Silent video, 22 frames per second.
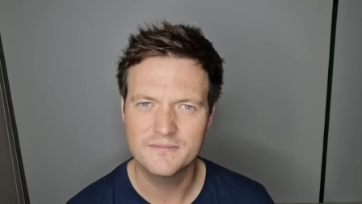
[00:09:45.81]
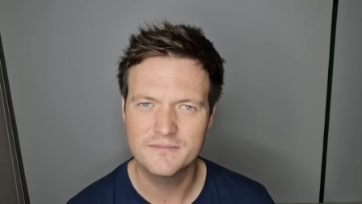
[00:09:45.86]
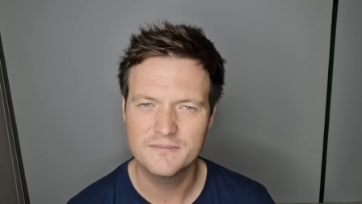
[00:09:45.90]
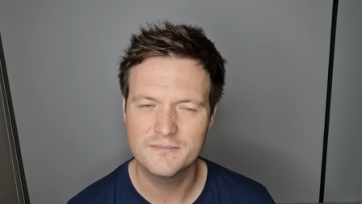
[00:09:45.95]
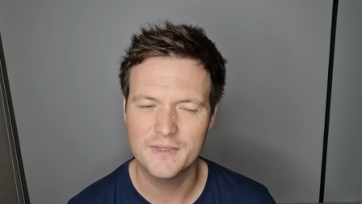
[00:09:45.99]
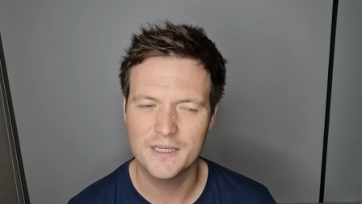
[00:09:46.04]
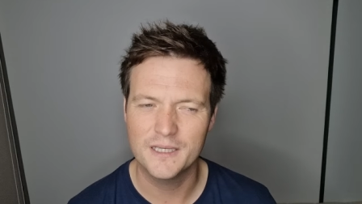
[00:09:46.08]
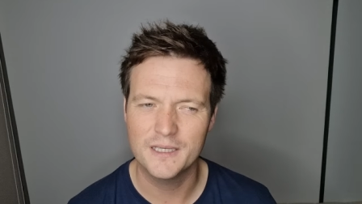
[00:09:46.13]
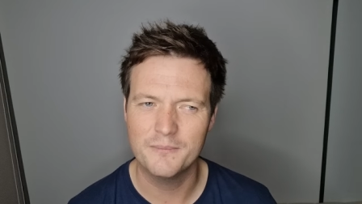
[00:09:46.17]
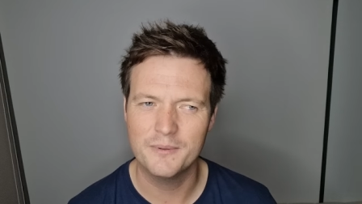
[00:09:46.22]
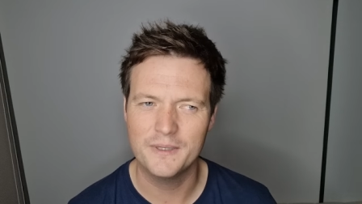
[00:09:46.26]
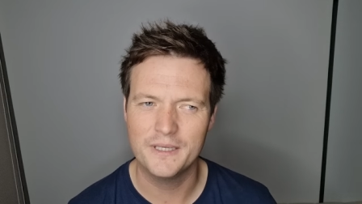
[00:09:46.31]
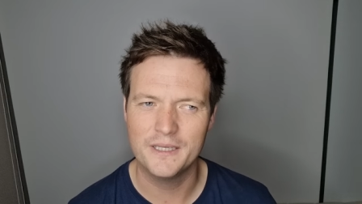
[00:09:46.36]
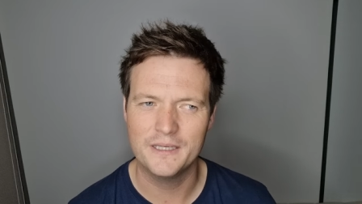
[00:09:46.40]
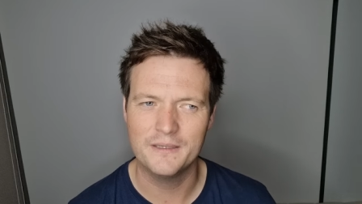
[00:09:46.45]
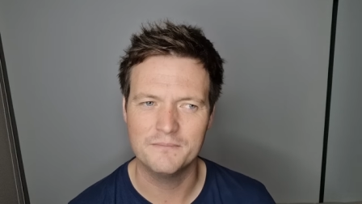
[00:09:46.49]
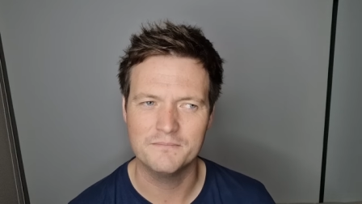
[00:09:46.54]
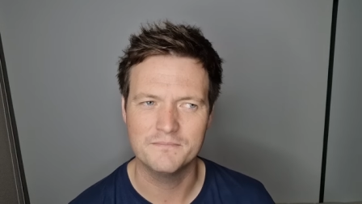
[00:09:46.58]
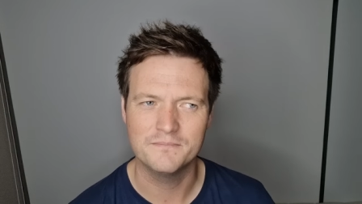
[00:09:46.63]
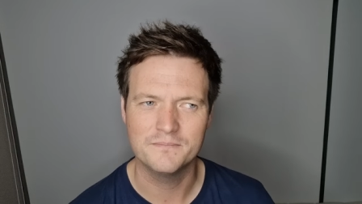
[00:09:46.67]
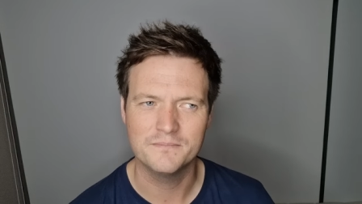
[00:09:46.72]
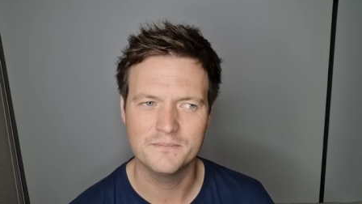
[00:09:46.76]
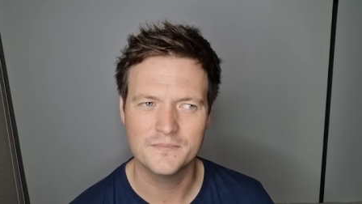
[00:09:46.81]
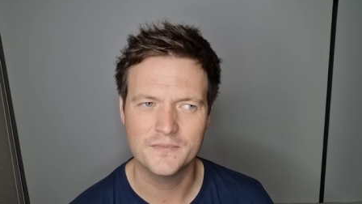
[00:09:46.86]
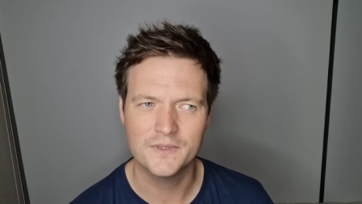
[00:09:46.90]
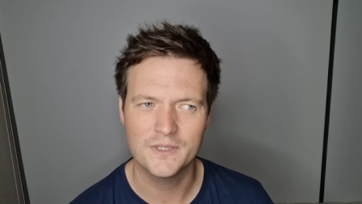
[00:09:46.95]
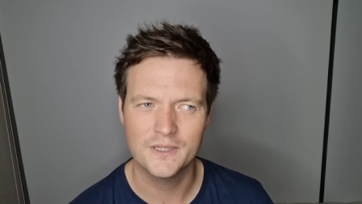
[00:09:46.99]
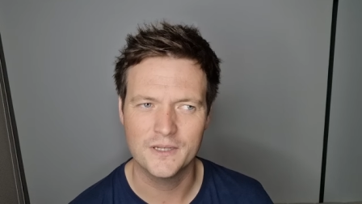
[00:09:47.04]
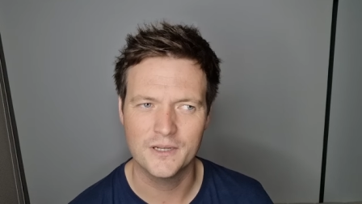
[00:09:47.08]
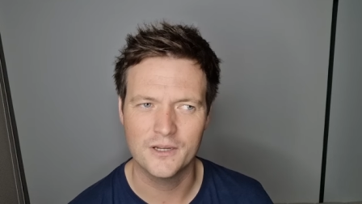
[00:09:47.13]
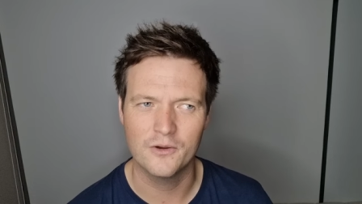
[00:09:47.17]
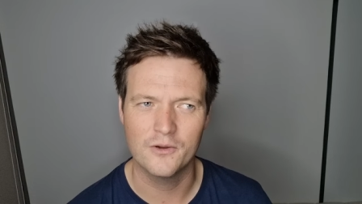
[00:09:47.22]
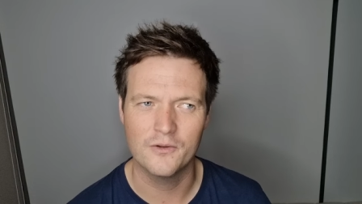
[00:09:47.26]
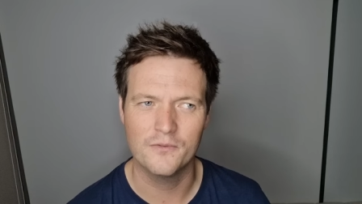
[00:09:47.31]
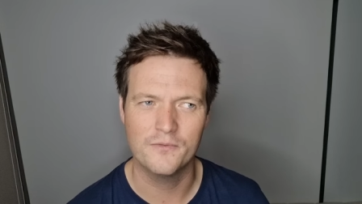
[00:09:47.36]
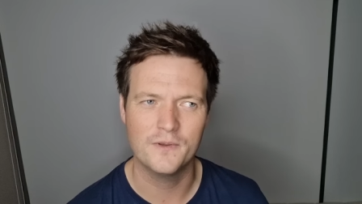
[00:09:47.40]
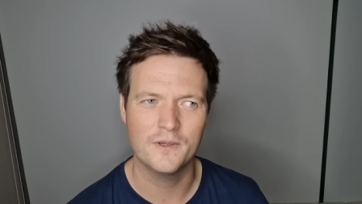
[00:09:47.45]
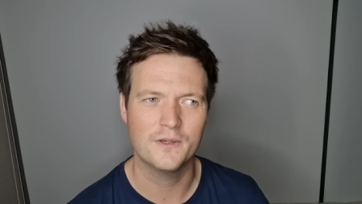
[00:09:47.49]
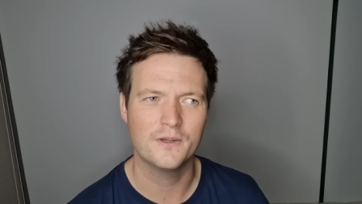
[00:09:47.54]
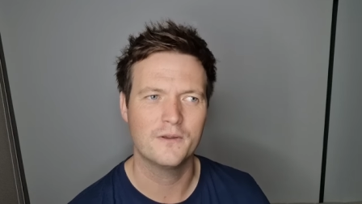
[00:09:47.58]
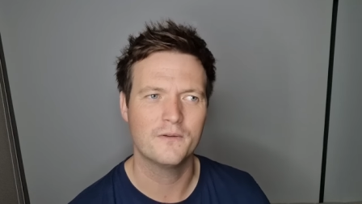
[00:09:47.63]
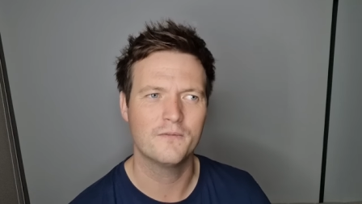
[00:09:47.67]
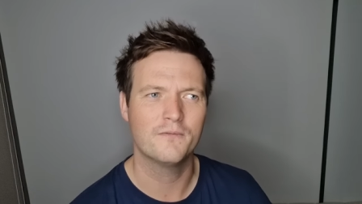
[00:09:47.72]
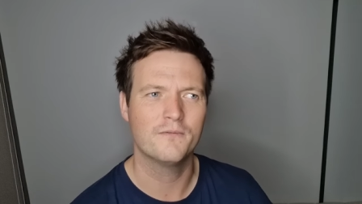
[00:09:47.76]
Maybe, you know, if
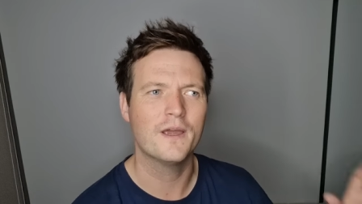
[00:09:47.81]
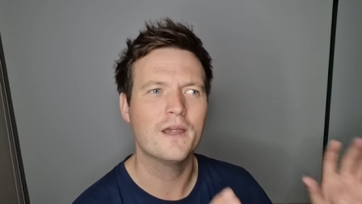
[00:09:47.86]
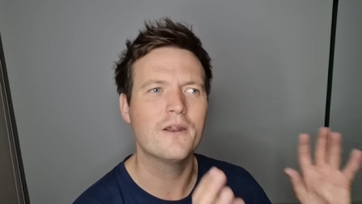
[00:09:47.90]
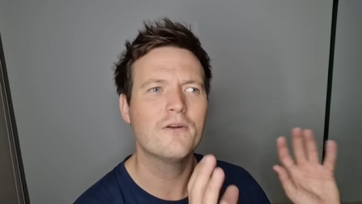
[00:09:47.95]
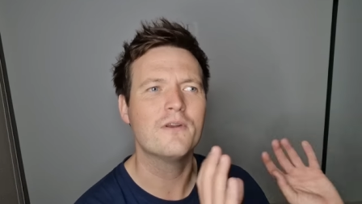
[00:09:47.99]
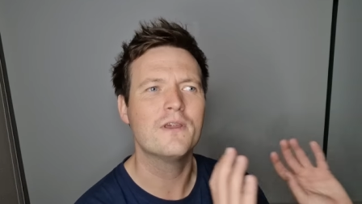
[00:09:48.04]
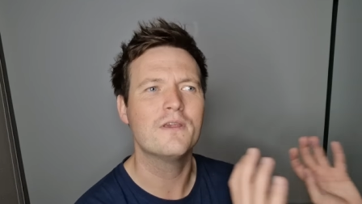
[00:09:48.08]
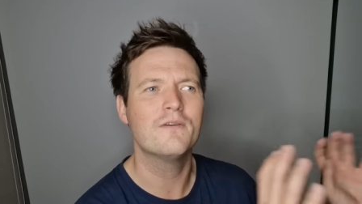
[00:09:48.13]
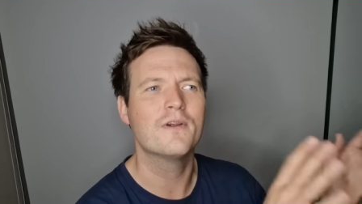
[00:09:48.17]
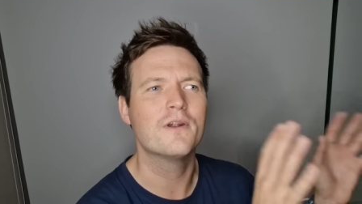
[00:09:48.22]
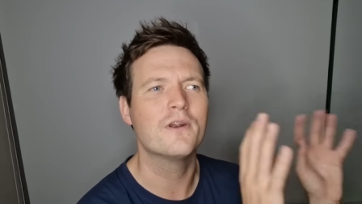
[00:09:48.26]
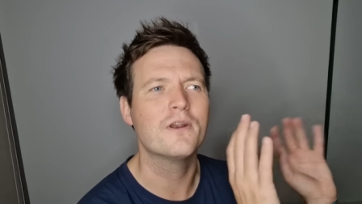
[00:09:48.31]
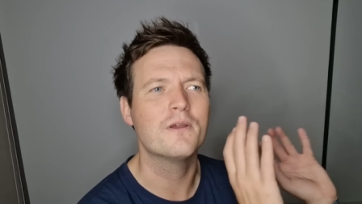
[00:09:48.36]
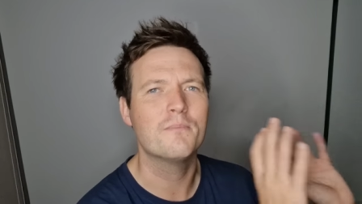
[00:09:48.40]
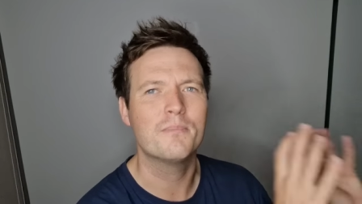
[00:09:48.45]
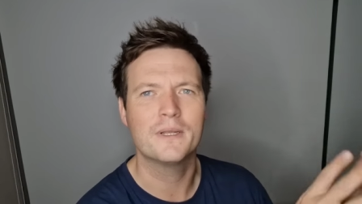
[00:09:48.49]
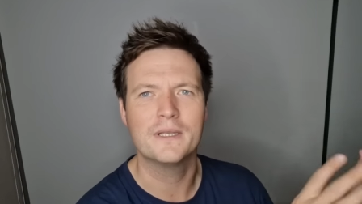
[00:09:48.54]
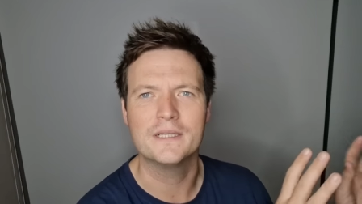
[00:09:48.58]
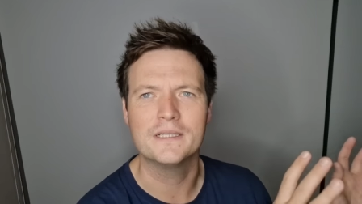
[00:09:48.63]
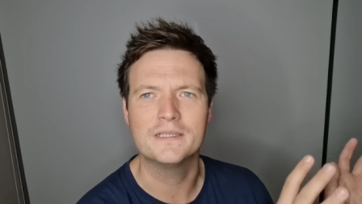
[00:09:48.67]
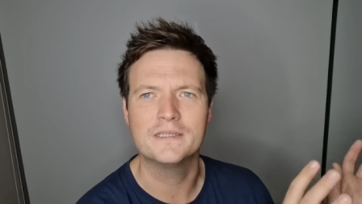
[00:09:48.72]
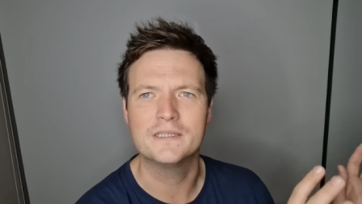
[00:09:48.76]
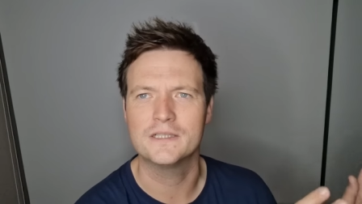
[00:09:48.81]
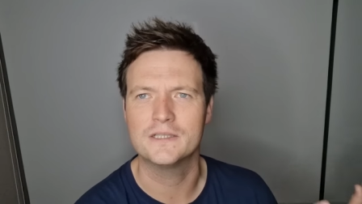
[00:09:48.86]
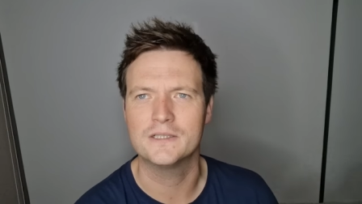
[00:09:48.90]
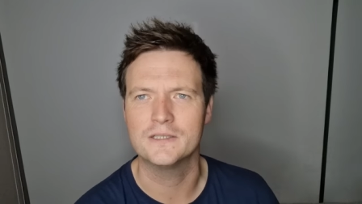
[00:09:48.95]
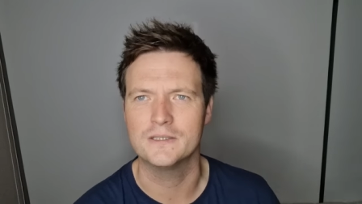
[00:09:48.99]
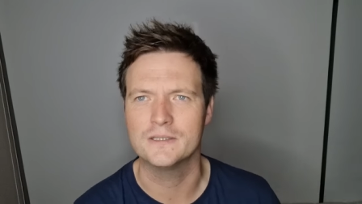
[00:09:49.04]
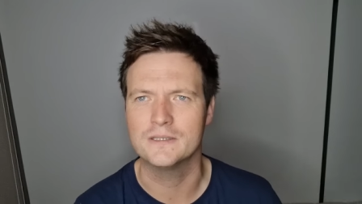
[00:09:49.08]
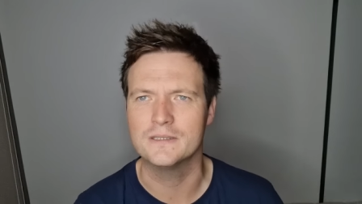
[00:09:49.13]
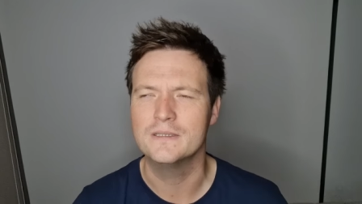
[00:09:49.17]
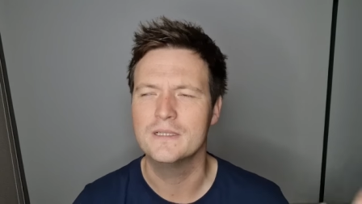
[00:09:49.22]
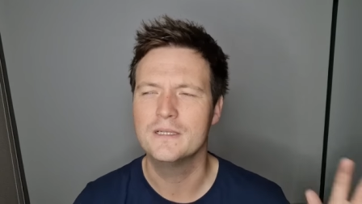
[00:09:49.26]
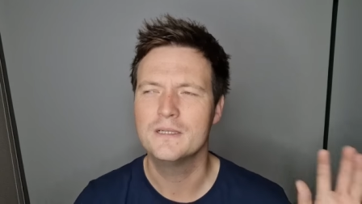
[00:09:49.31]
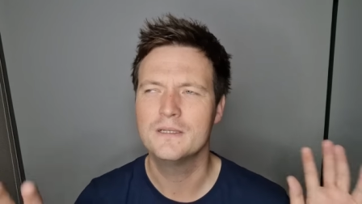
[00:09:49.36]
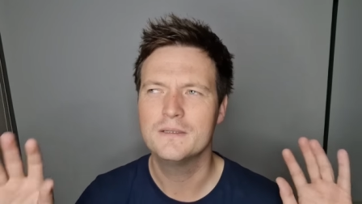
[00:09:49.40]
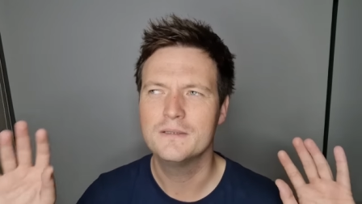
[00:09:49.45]
you're very, very political,